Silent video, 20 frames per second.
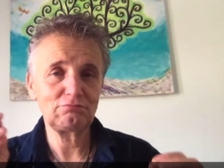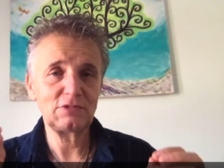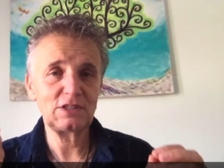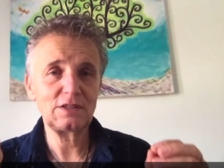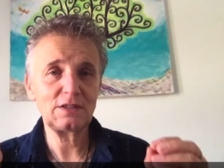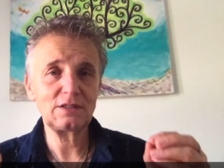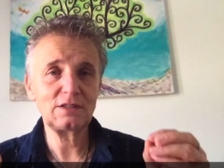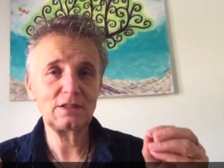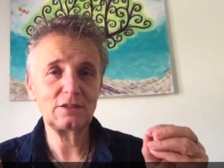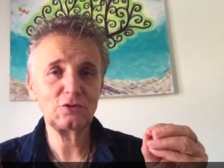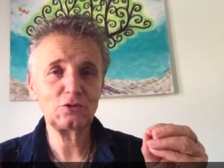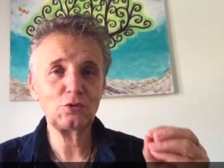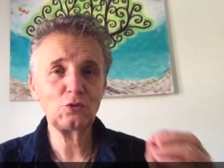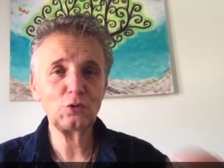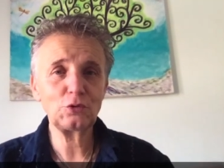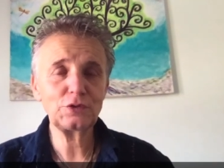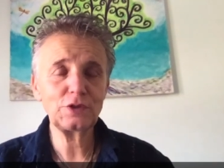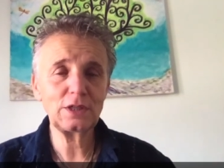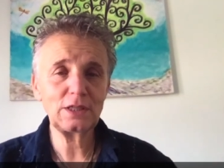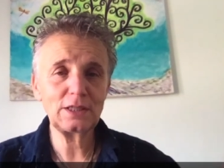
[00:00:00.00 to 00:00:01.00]
This is a
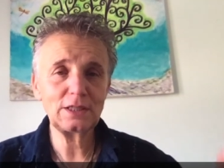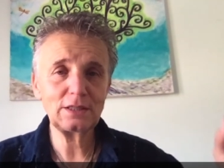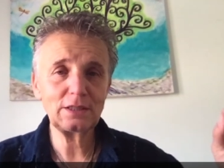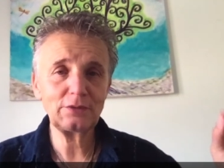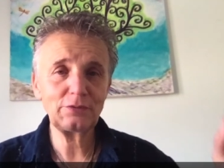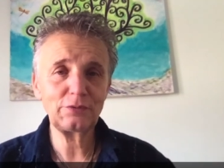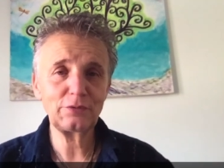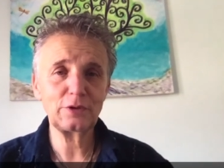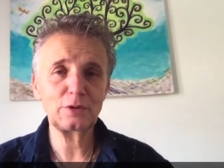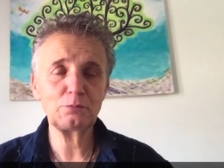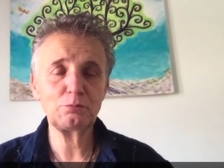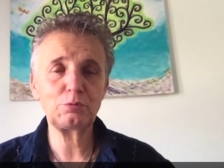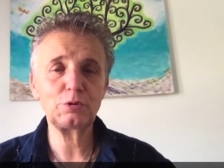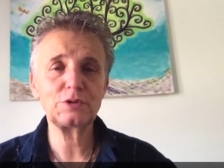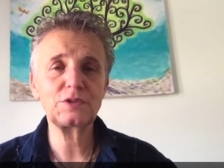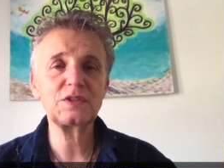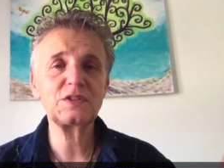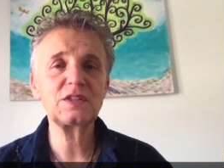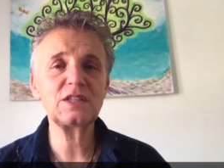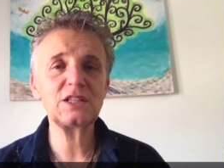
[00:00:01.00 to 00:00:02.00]
totally different
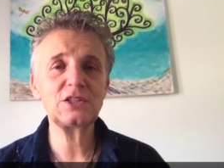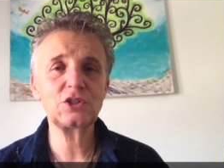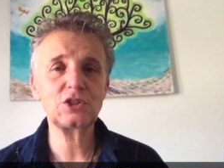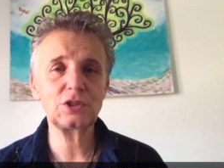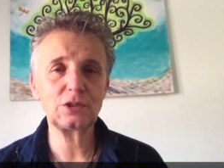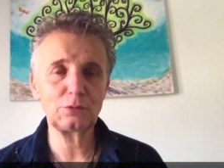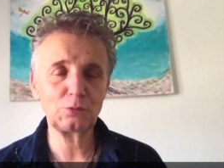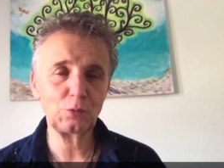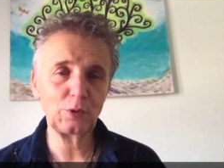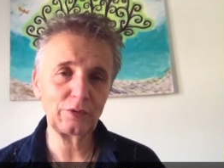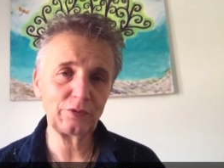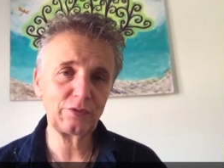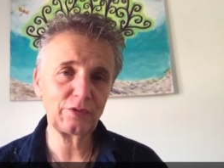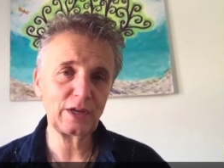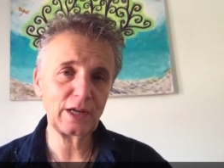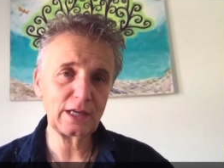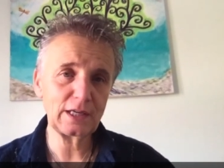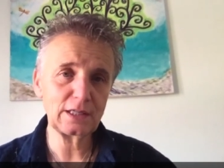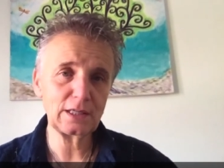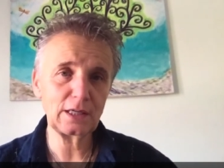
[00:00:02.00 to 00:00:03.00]
position we're
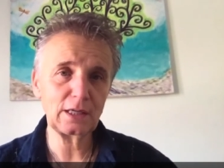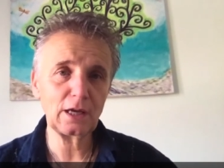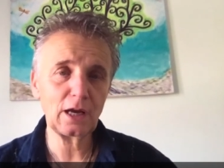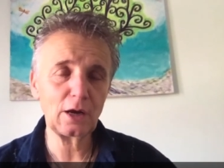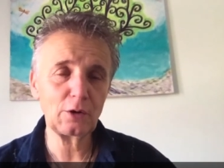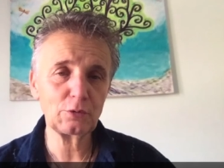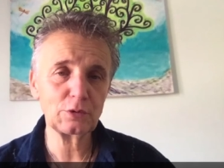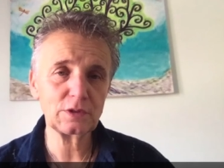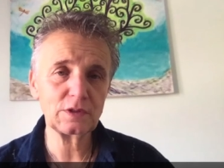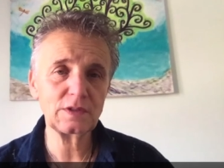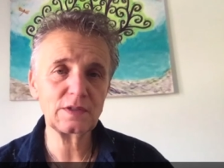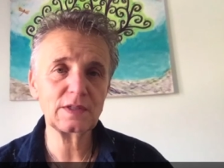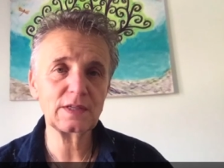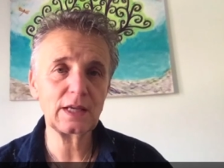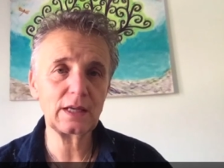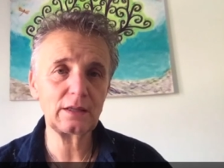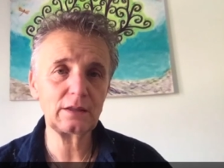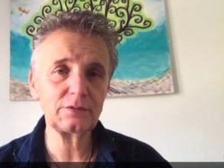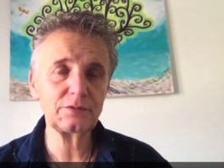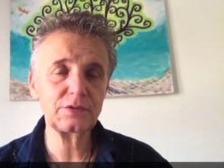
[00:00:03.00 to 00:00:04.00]
finding
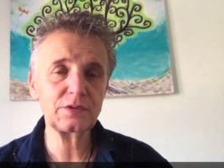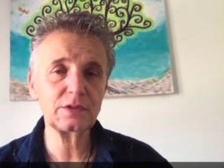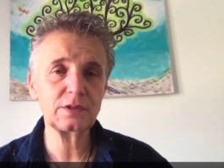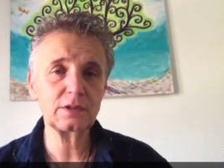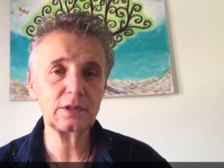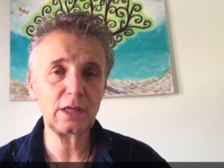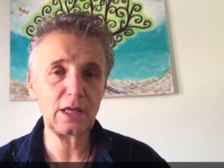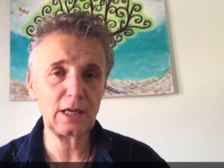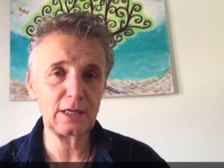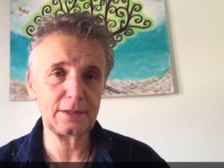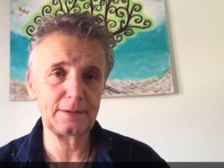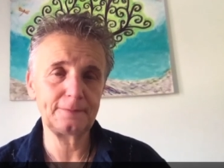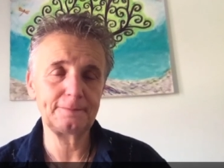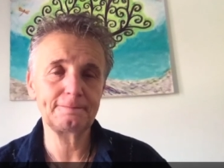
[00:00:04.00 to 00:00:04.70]
ourselves in.